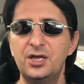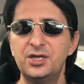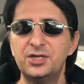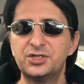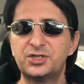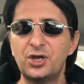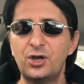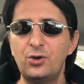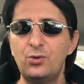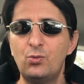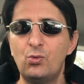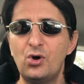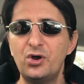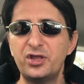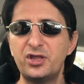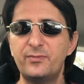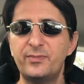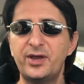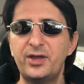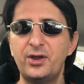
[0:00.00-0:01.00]
So what
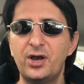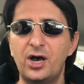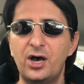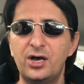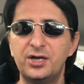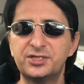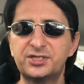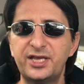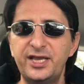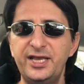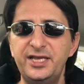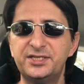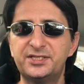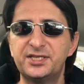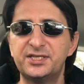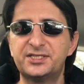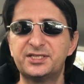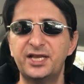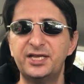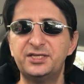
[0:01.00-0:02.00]
you may ask is
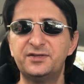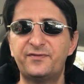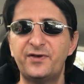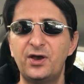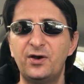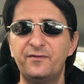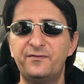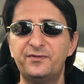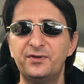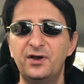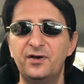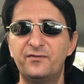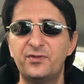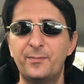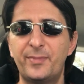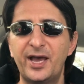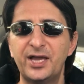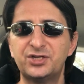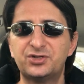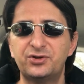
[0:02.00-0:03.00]
the state of health of the
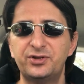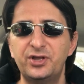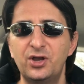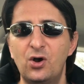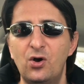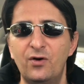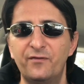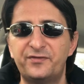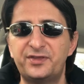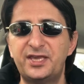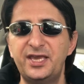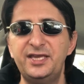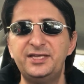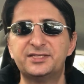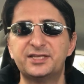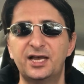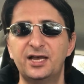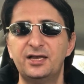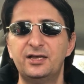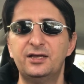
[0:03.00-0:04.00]
battery of
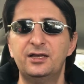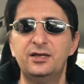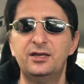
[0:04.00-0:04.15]
Giza.